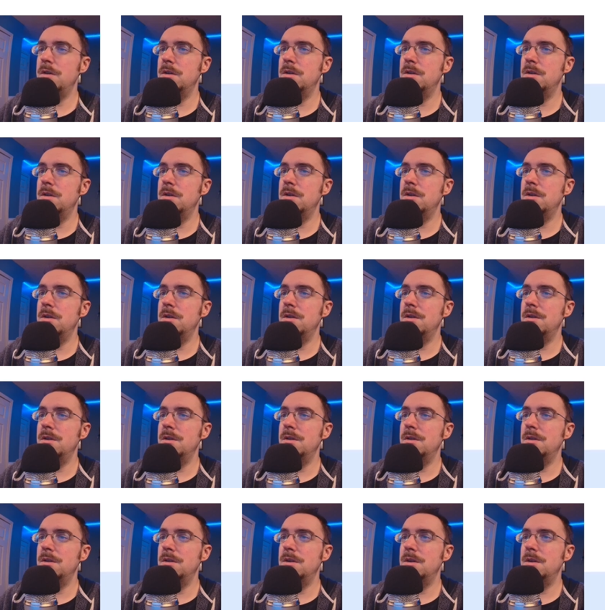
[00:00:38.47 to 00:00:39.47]

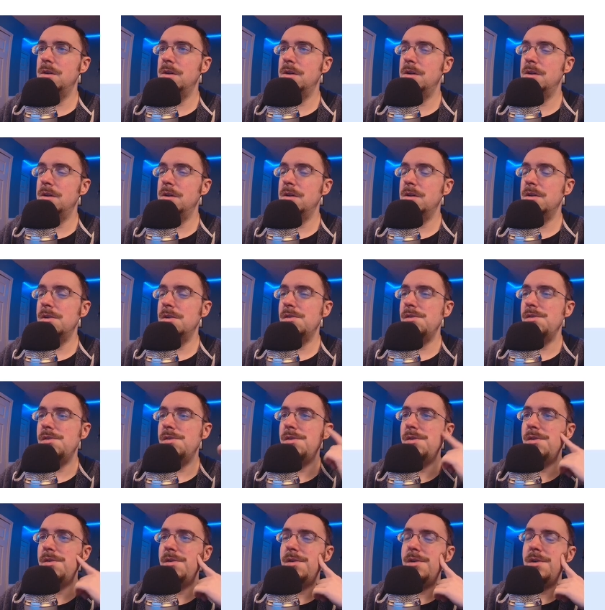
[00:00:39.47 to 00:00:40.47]

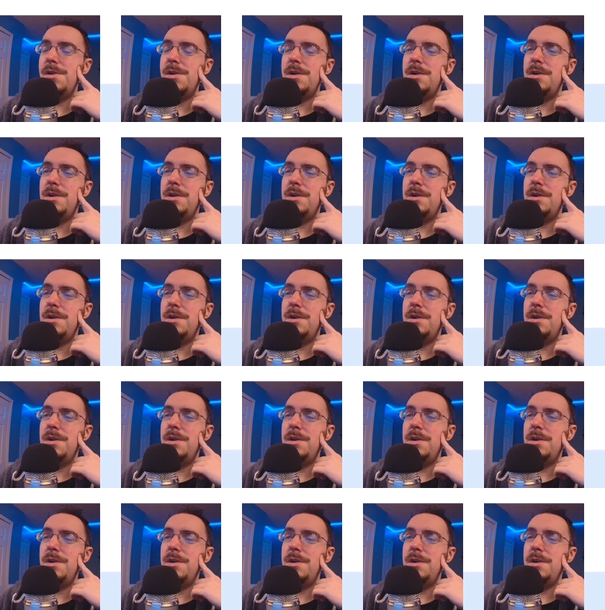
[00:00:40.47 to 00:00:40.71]
Nobody speaks.